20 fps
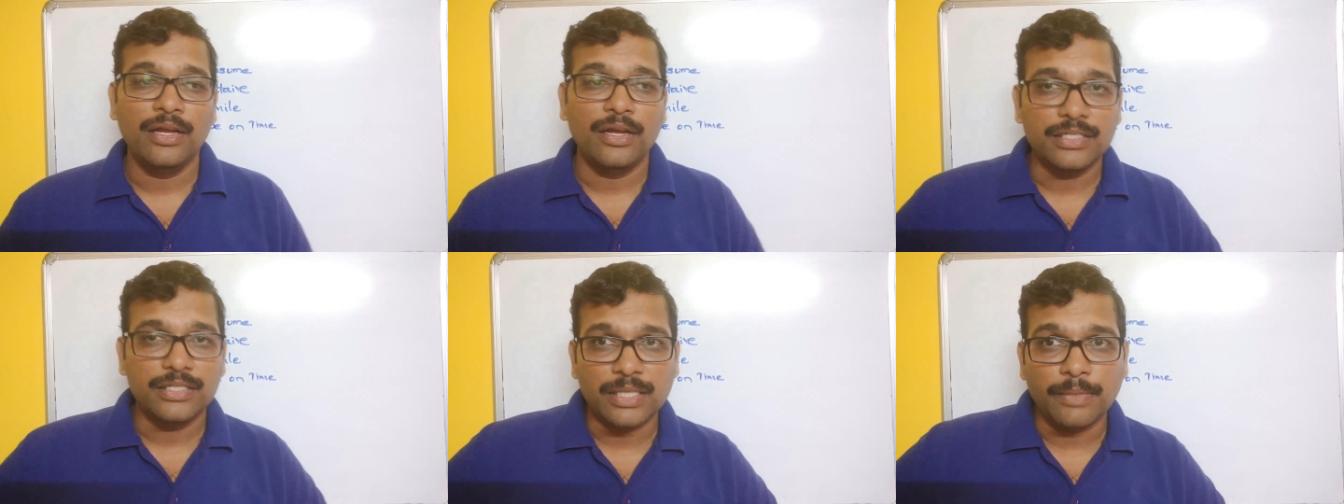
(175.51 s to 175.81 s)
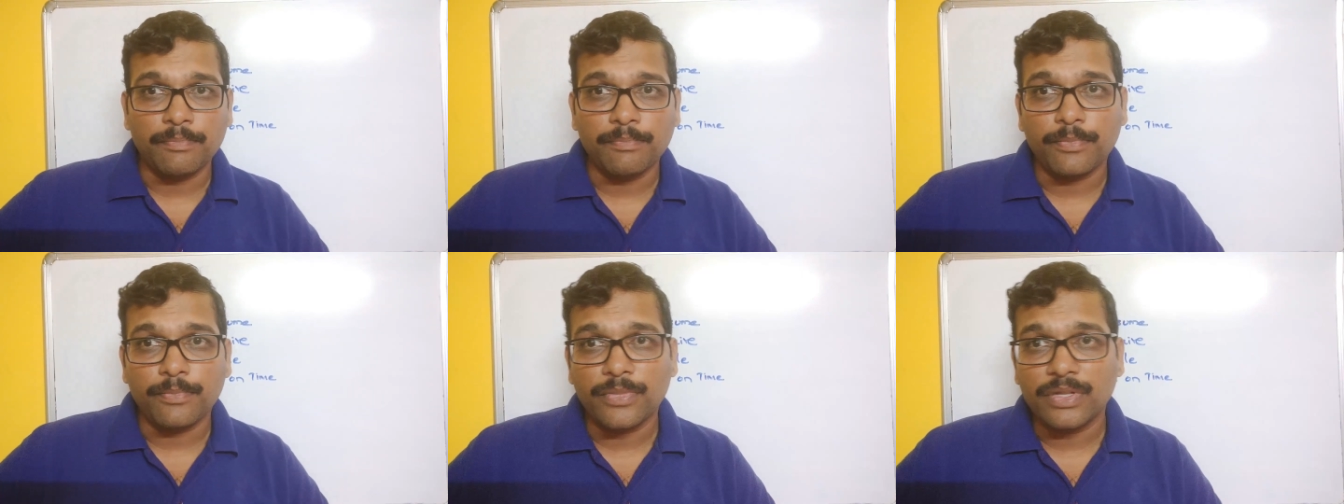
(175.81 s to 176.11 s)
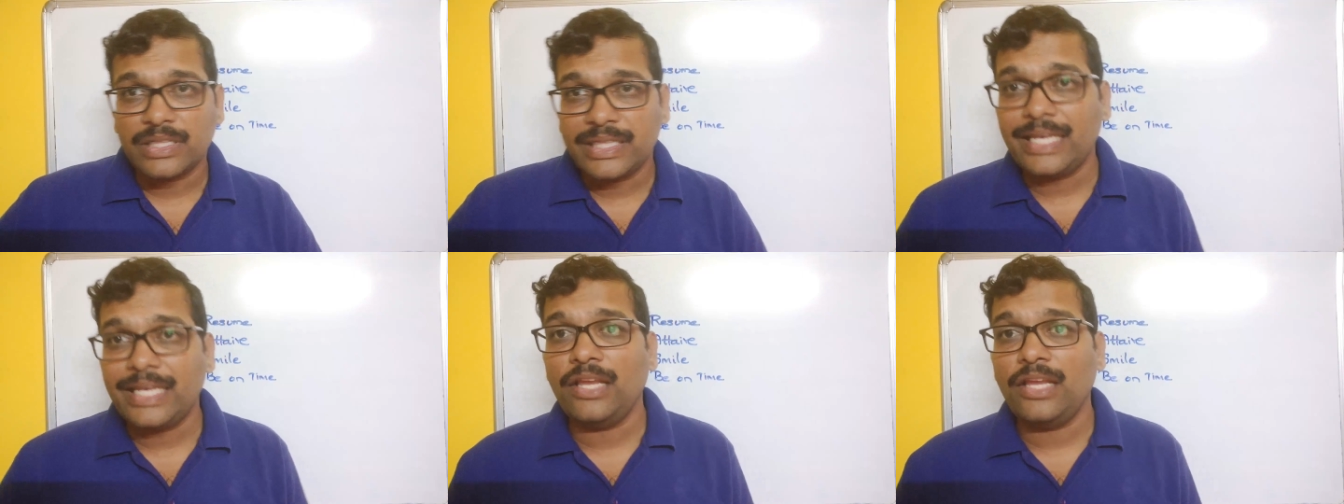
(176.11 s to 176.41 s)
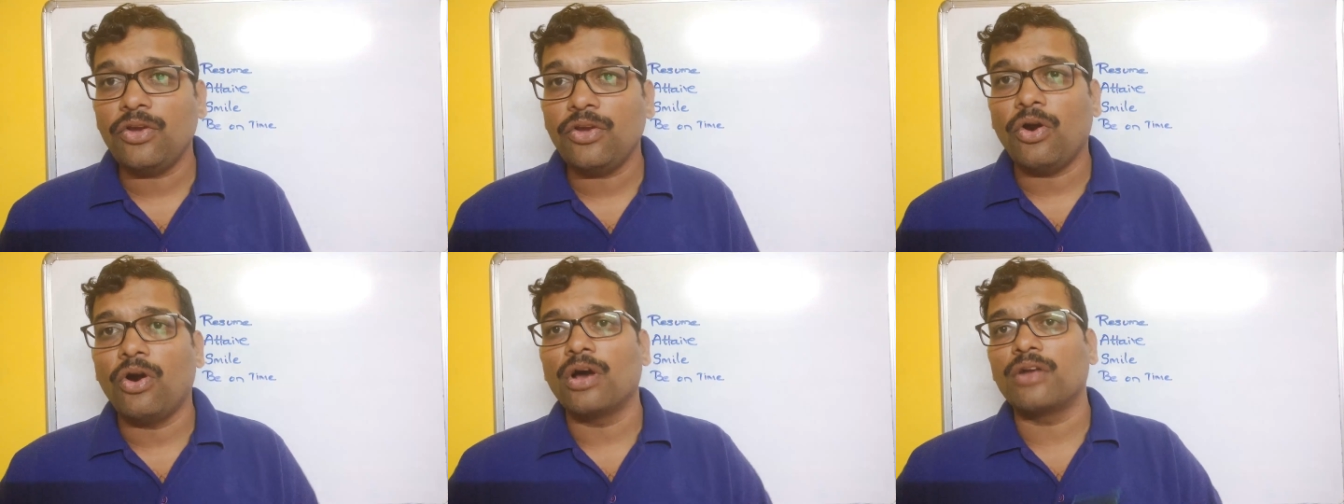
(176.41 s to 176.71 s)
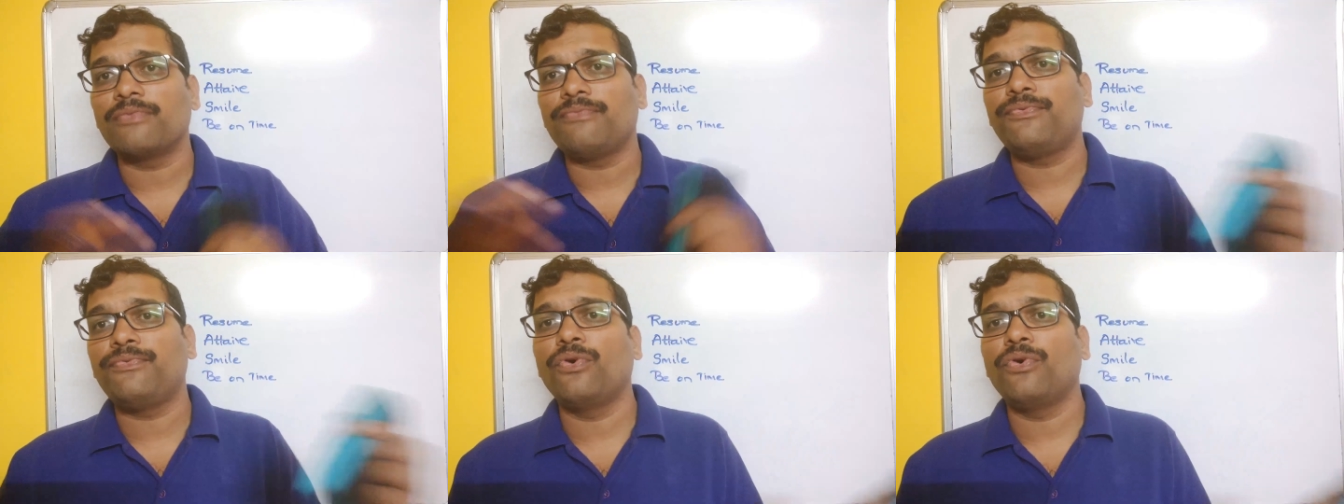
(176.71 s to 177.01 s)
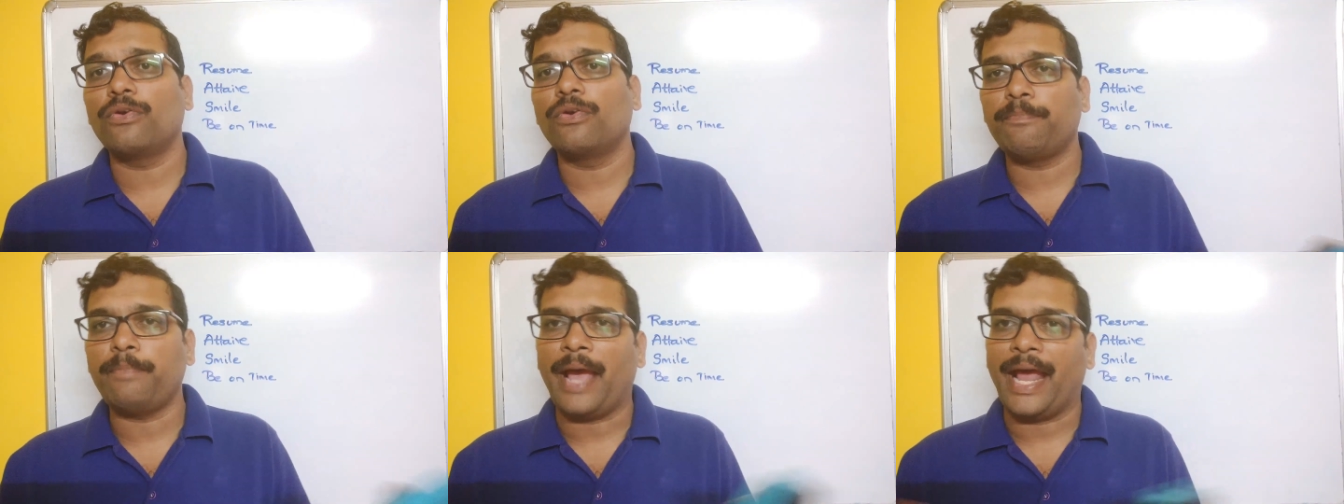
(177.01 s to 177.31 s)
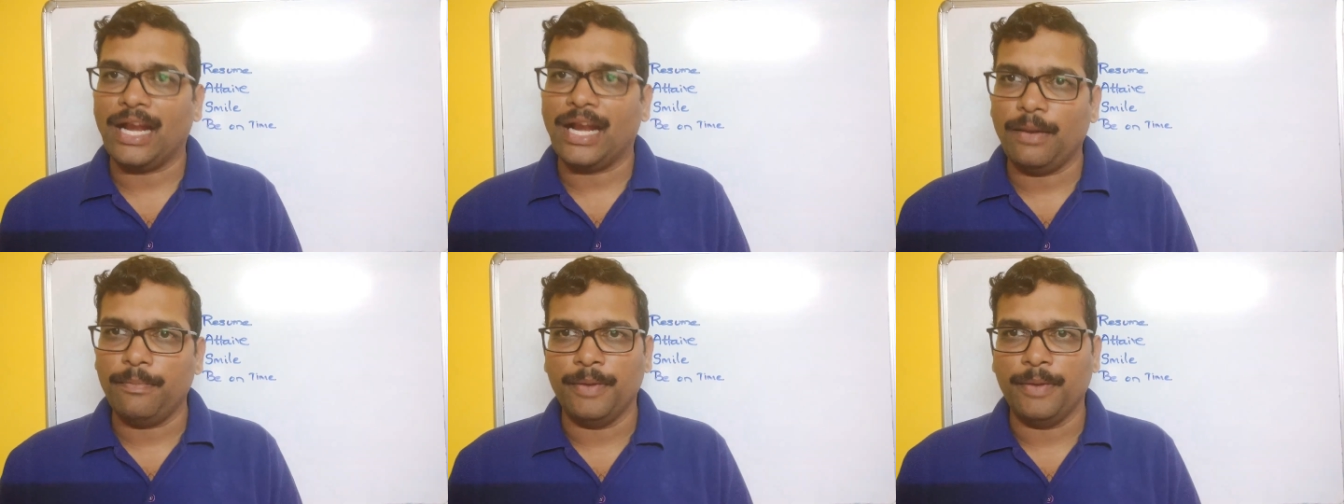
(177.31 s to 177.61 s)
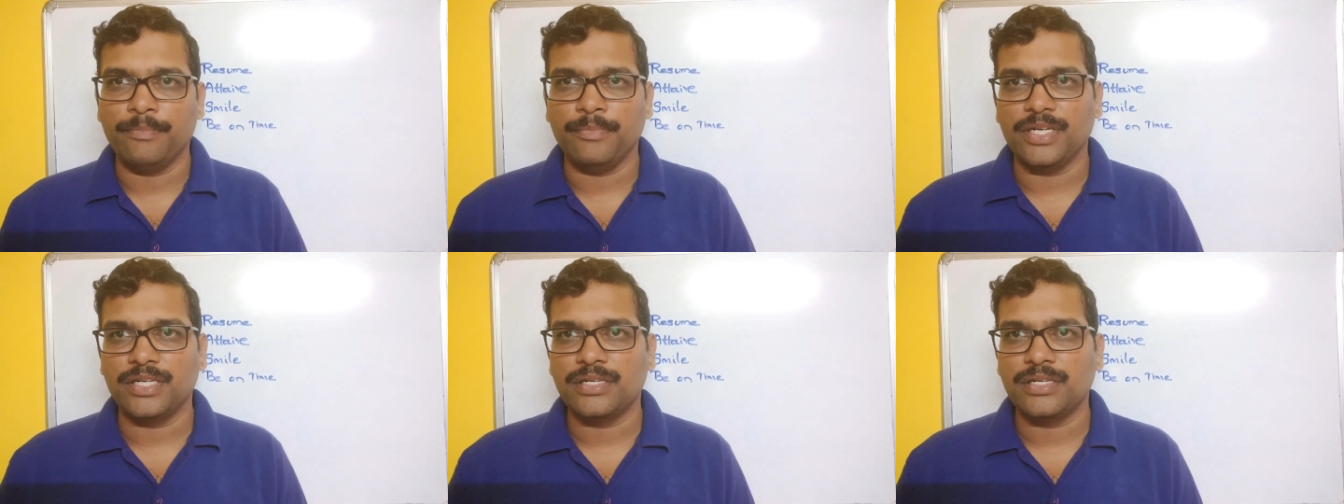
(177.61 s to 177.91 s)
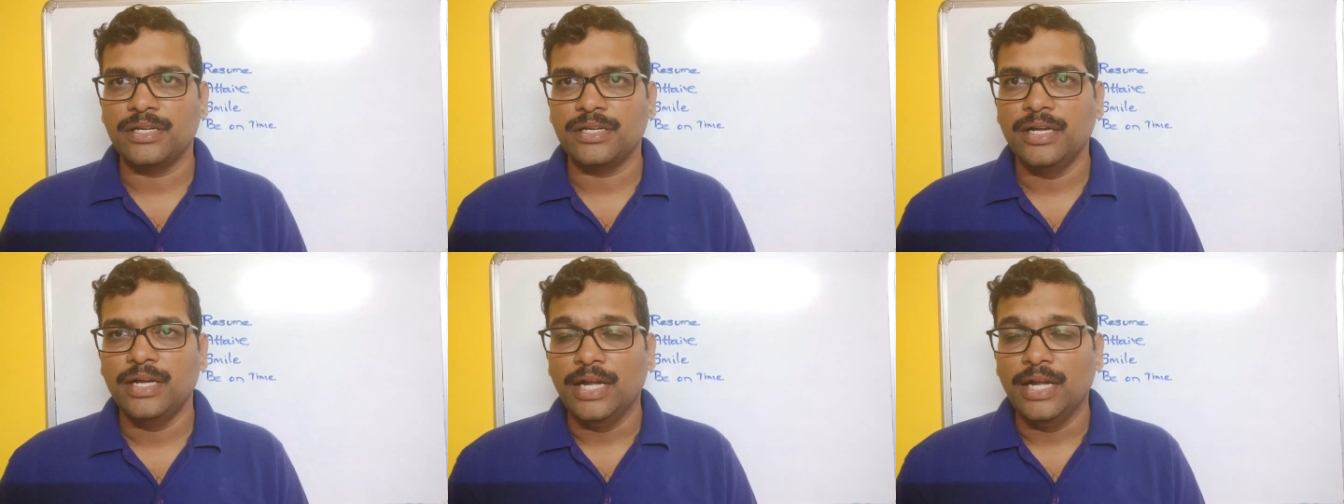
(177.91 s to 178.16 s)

some 3 or 4 panel members.